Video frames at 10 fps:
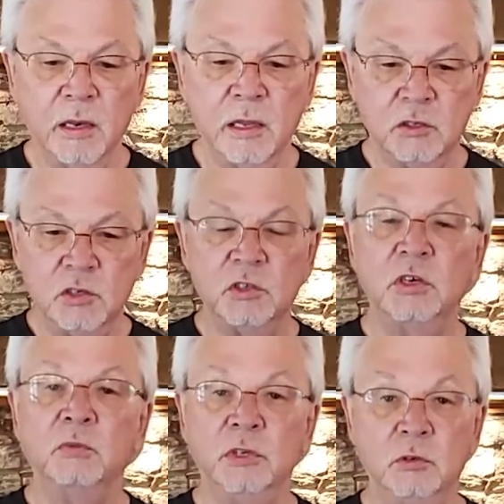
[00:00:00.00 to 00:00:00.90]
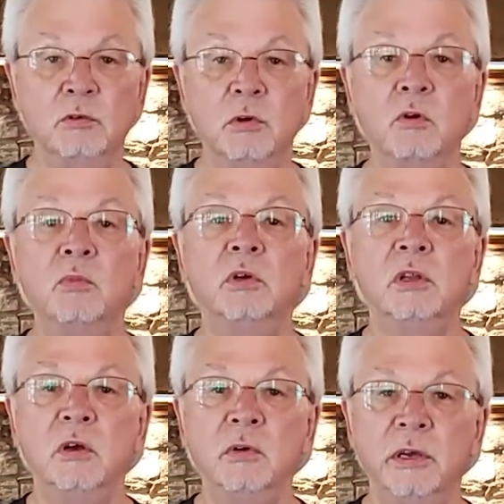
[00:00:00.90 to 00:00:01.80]
as you just heard, we do grow
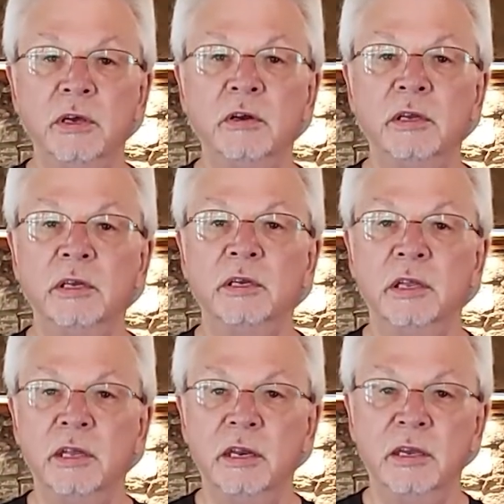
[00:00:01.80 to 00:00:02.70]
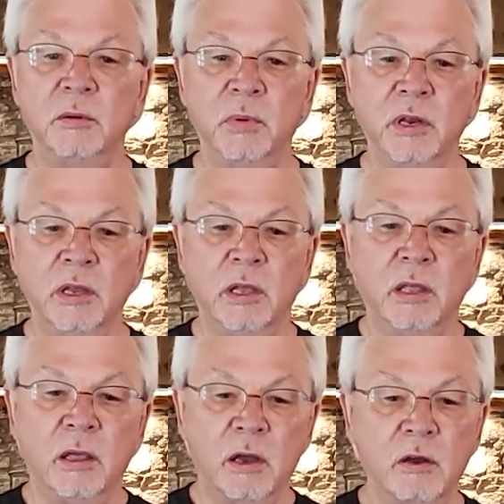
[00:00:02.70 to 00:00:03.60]
Merlot here in Connecticut, but
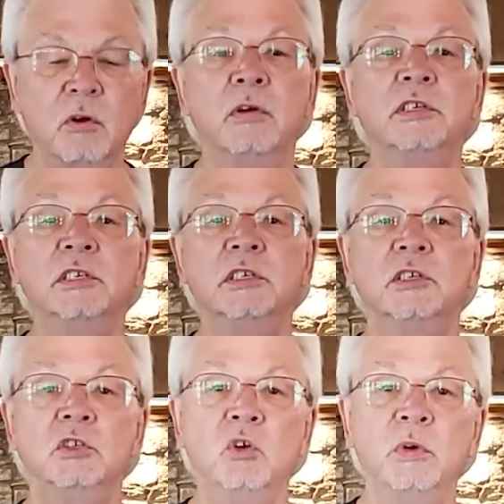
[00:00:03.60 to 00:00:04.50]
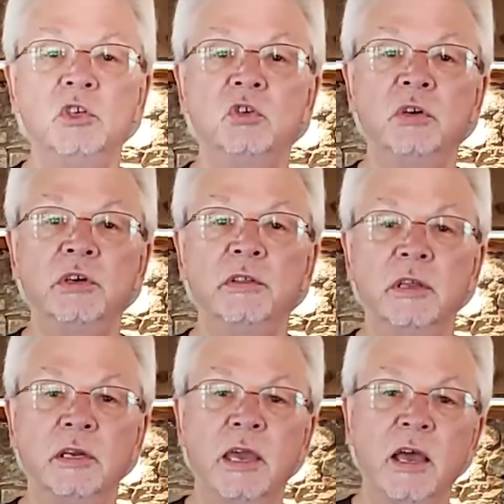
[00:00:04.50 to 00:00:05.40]
our growing season is so much shorter
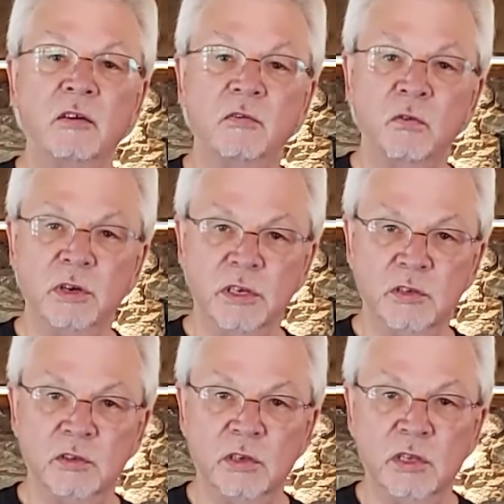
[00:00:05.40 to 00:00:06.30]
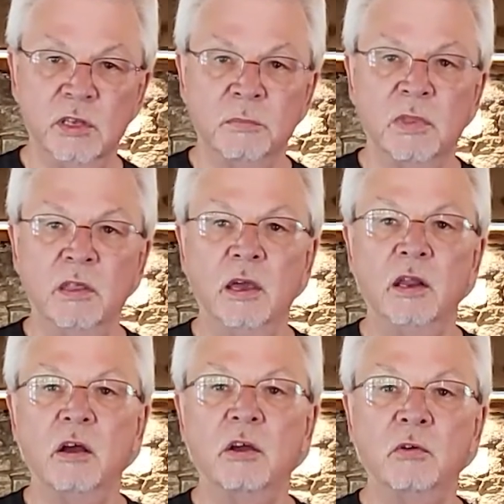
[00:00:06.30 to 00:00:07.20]
than California's that
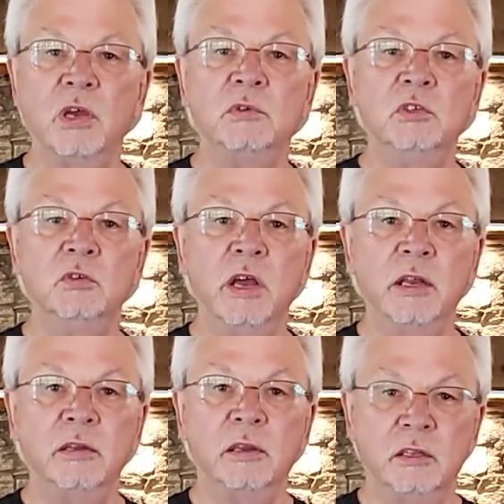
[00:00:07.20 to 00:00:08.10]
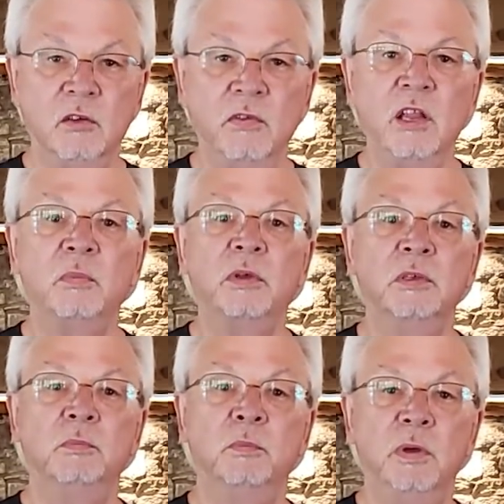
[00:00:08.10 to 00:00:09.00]
our grapes do not develop
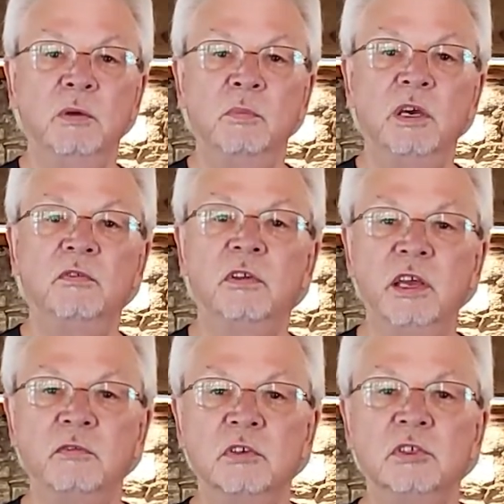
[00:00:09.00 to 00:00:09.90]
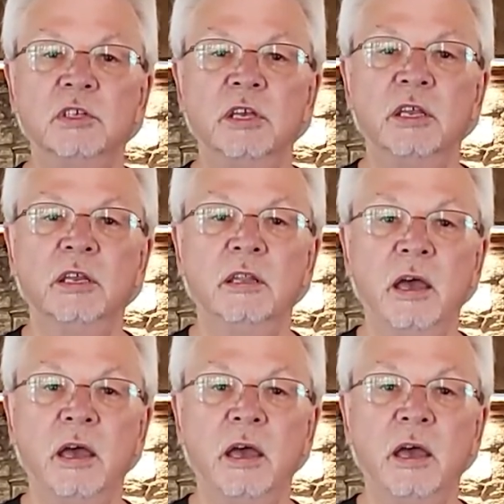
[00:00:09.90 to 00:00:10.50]
big flavors and the